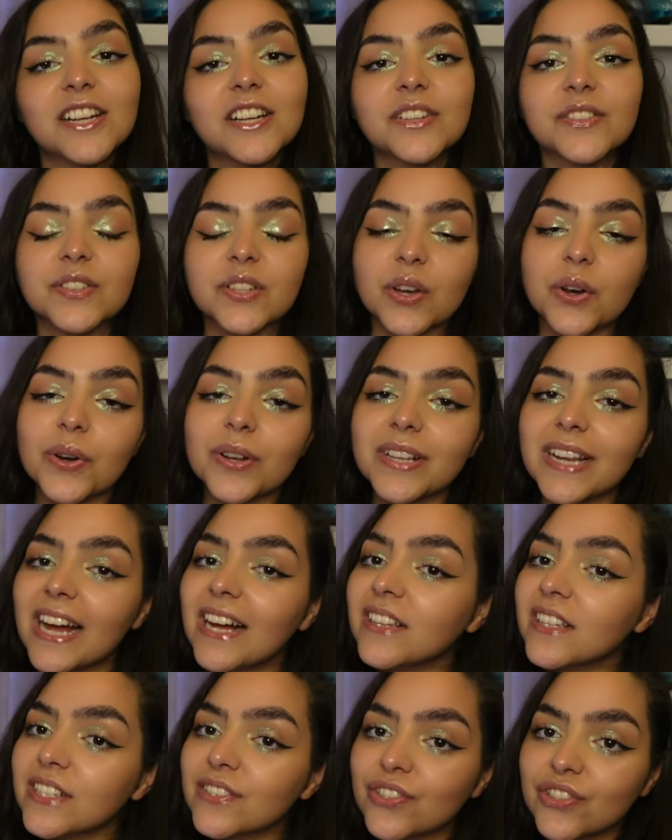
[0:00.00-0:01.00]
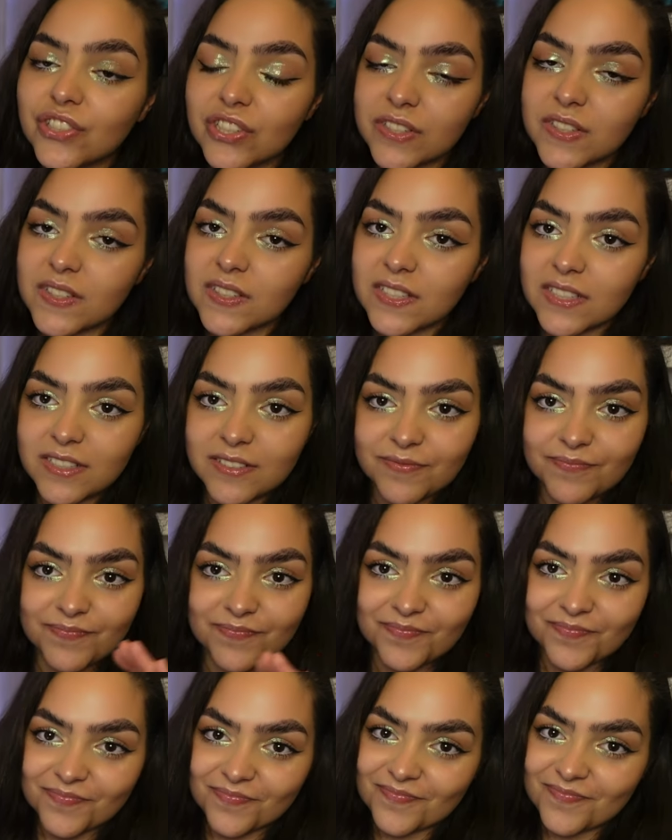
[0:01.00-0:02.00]
So now let's just
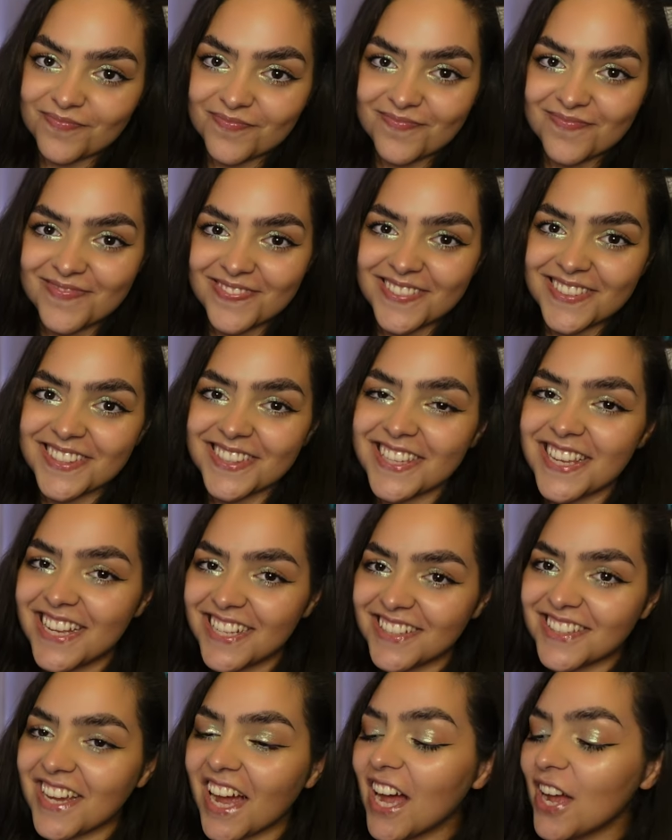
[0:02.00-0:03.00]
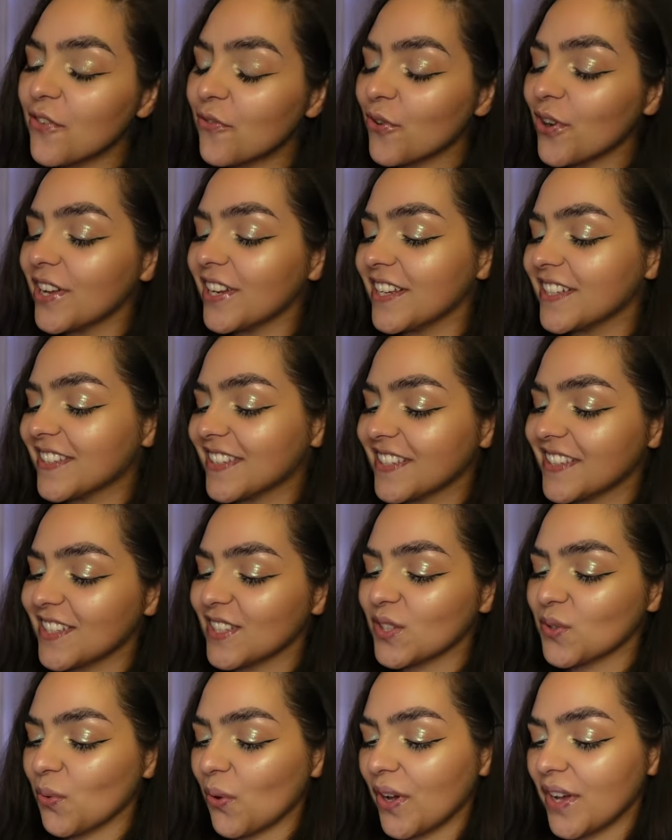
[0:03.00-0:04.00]
dive right into
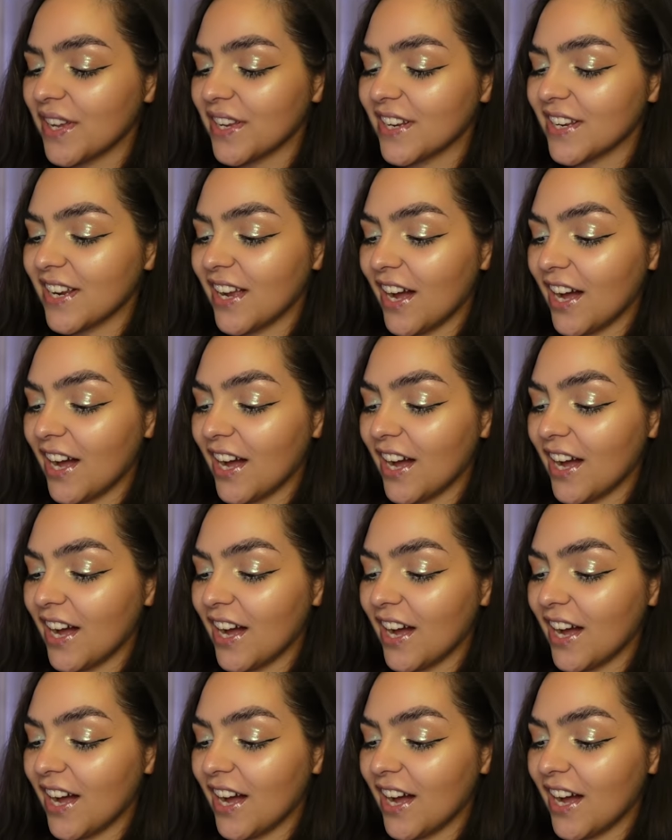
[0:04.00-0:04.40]
this one.